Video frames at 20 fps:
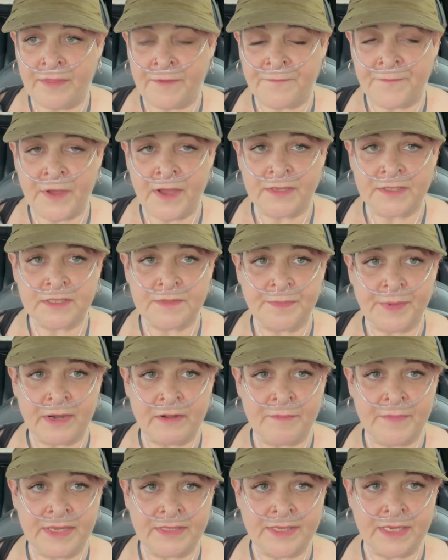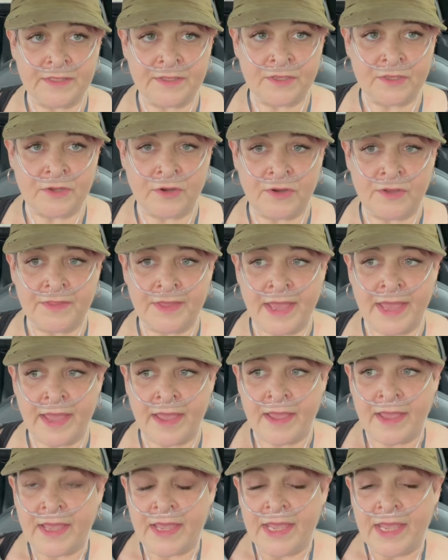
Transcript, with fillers: the first paramedic that got there,